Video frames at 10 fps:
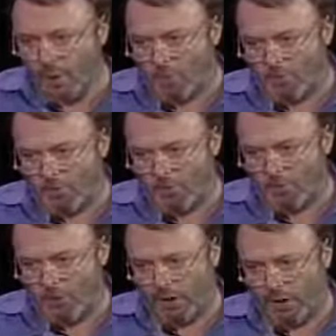within the
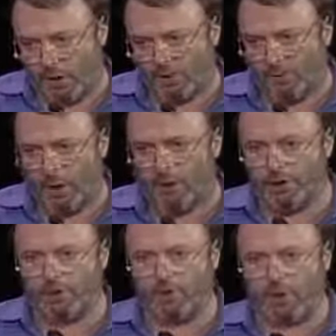country. An
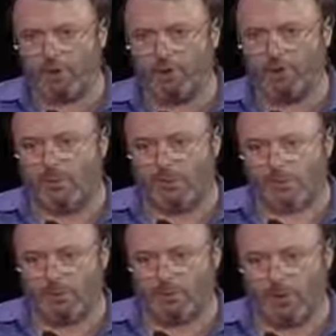imploded state would have made
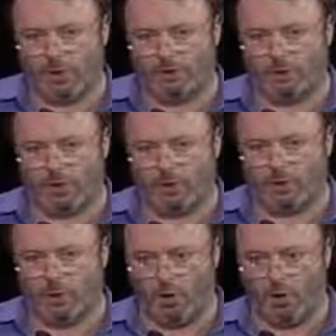these worse, and
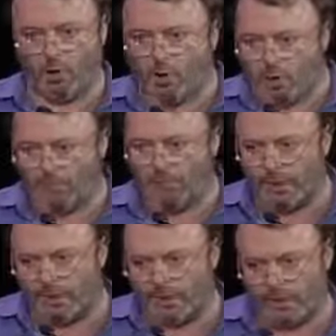you know who would have
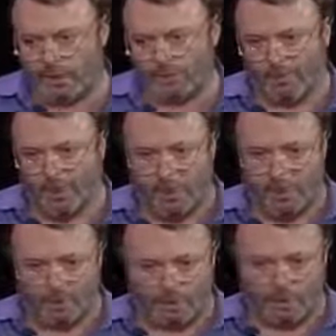invaded then.
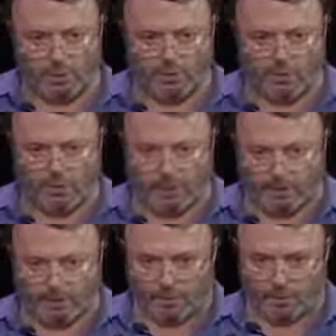Turkey would have
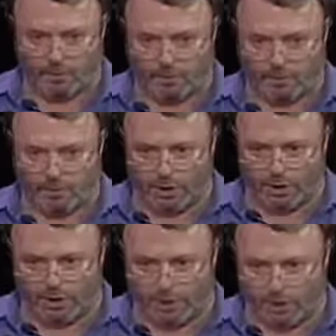invaded to try
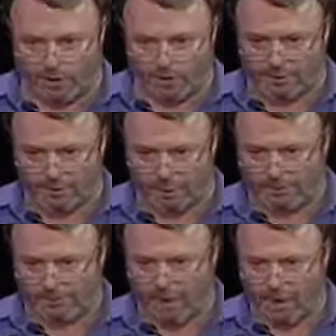and take Kurdistan.
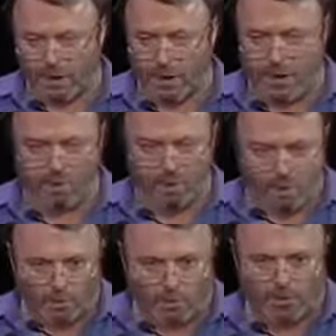
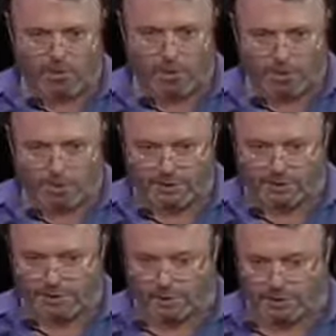Iran would have invaded to
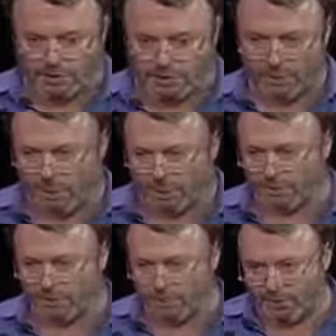support its
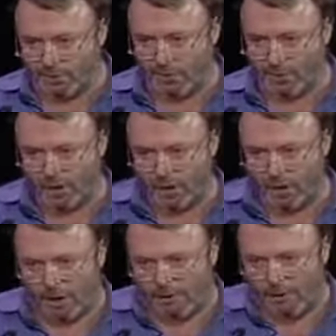extremist
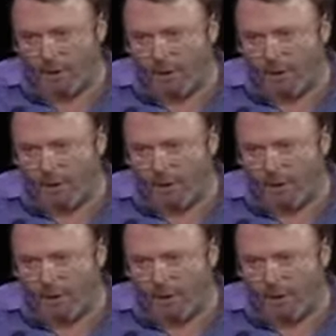Khomeiniite